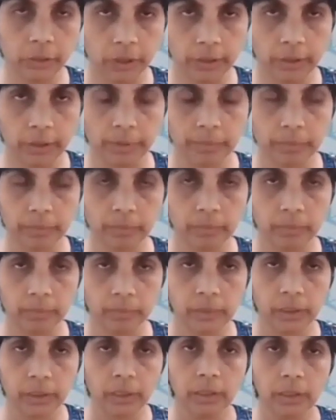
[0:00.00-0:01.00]
journey,
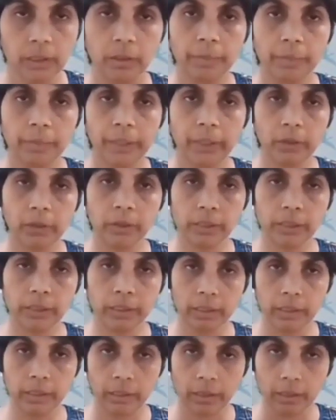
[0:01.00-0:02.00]

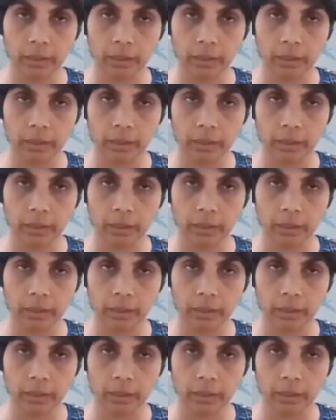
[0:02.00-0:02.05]
because